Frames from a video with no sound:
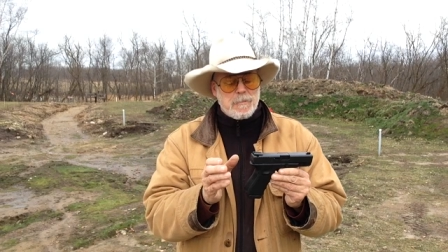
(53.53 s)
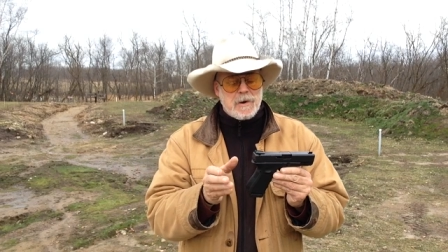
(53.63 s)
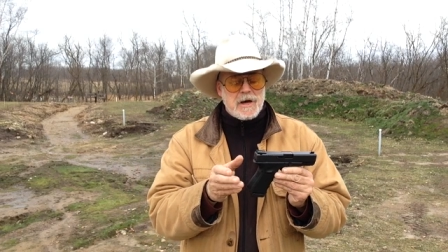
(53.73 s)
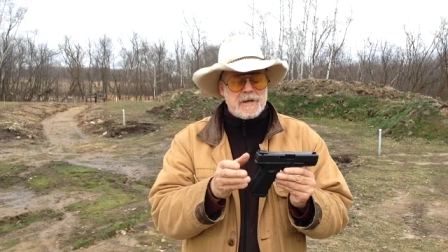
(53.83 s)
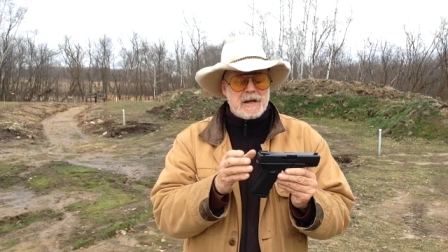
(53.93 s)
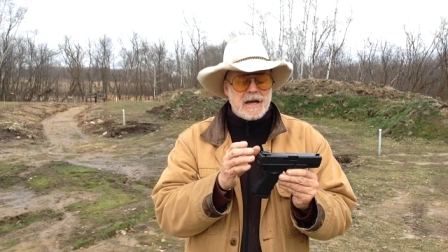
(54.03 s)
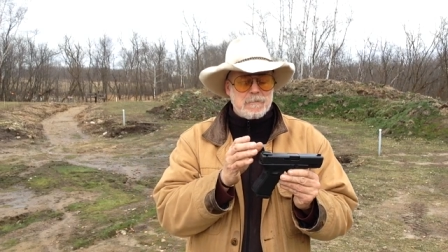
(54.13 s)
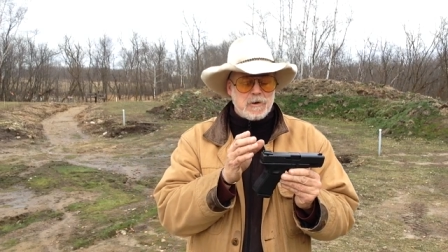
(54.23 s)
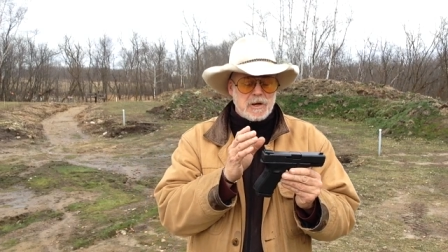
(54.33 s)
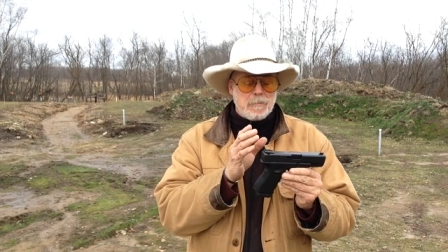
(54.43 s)
but
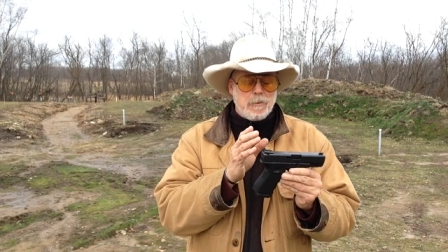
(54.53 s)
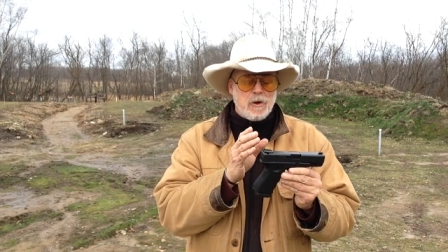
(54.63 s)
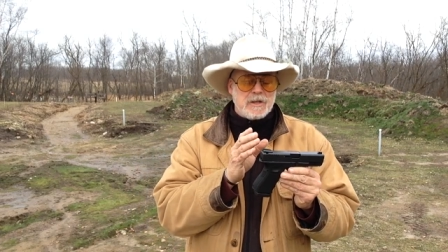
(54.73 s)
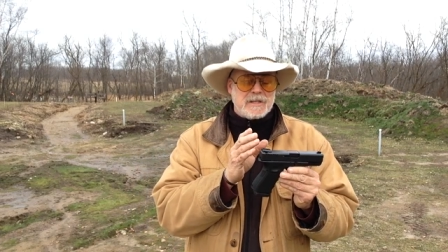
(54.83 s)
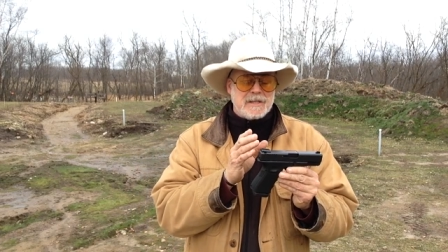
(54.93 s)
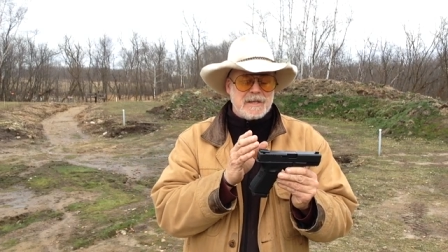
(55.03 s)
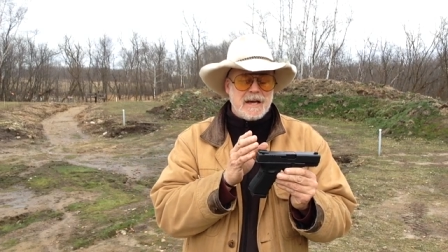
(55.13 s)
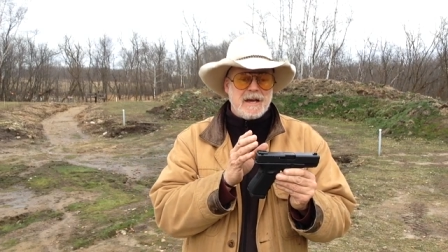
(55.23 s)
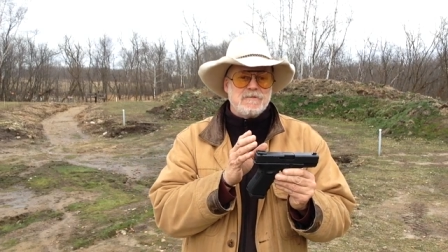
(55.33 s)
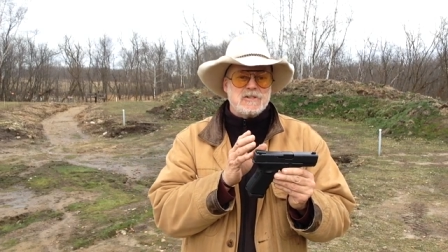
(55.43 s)
I'm going to put,
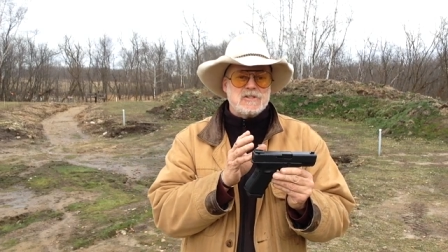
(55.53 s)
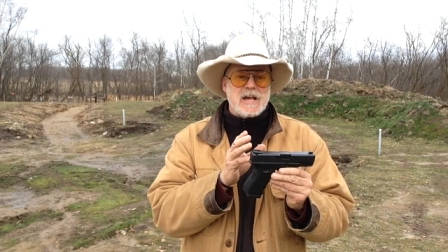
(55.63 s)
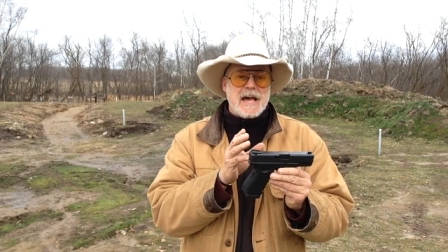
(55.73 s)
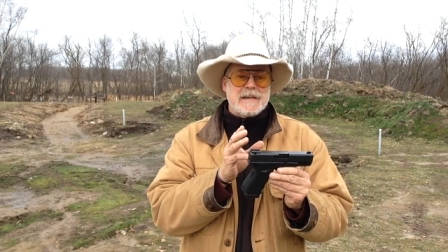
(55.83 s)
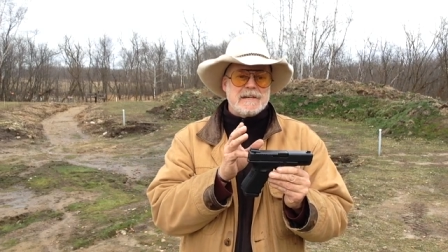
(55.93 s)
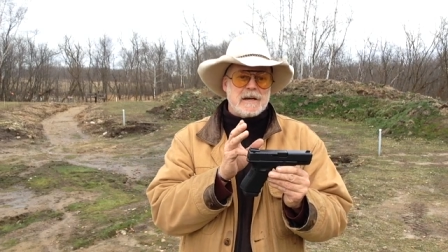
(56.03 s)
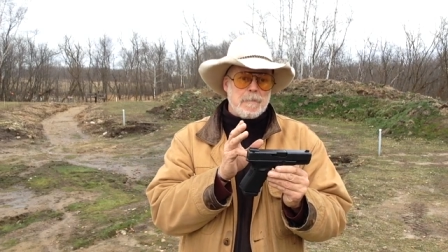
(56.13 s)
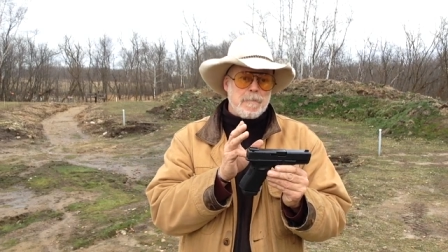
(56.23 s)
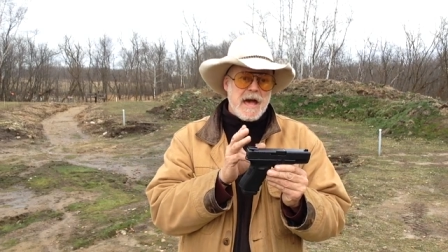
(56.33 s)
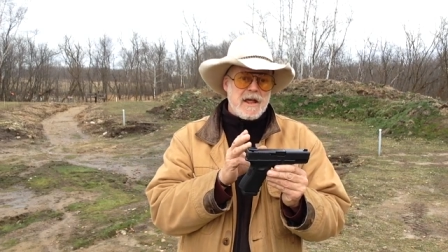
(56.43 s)
I've decided
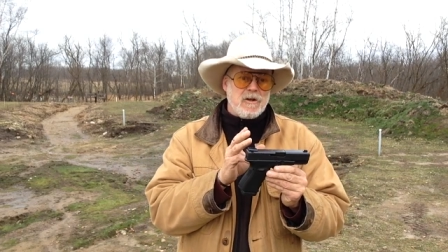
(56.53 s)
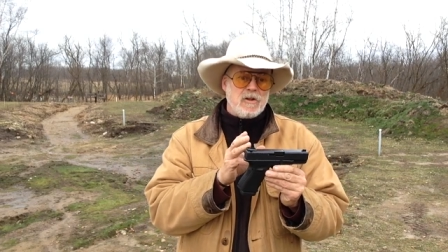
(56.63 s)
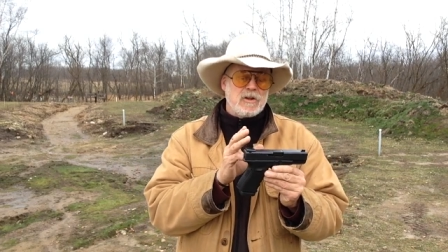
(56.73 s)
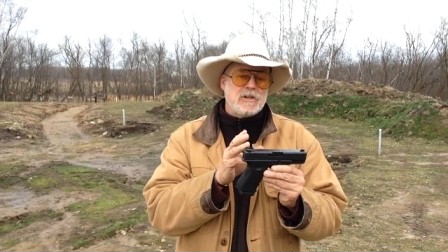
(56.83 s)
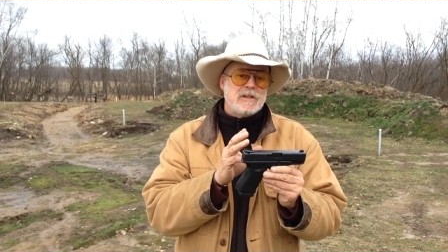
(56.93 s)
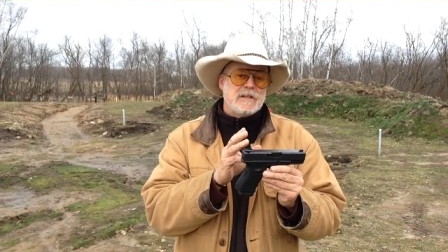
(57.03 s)
a battle